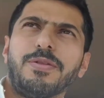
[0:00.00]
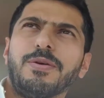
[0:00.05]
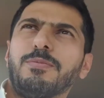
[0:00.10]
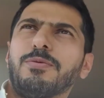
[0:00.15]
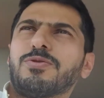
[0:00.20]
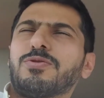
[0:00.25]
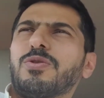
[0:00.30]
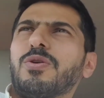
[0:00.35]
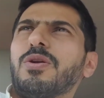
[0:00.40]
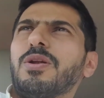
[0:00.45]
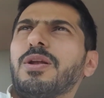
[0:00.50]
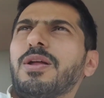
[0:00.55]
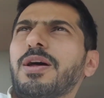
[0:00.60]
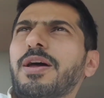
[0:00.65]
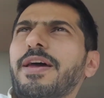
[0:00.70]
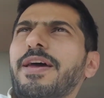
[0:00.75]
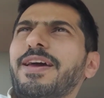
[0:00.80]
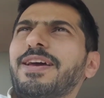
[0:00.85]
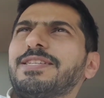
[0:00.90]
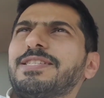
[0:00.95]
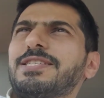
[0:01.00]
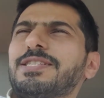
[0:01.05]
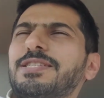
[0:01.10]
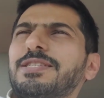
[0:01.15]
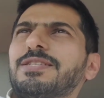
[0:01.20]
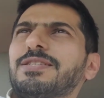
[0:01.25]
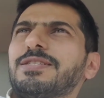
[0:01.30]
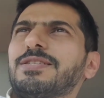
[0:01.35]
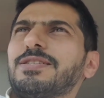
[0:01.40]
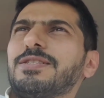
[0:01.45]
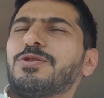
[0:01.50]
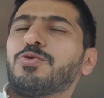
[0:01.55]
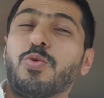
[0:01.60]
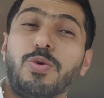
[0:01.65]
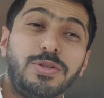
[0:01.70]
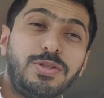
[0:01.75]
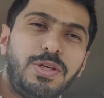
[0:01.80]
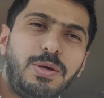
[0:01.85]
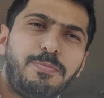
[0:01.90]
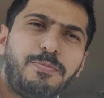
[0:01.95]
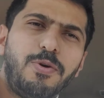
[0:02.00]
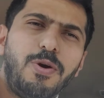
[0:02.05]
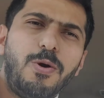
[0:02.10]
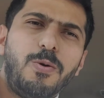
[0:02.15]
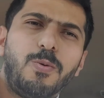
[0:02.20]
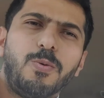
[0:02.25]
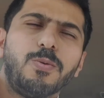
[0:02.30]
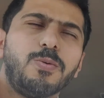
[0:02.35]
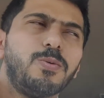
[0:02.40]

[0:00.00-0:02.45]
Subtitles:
the Motorola Edge 20 Pro.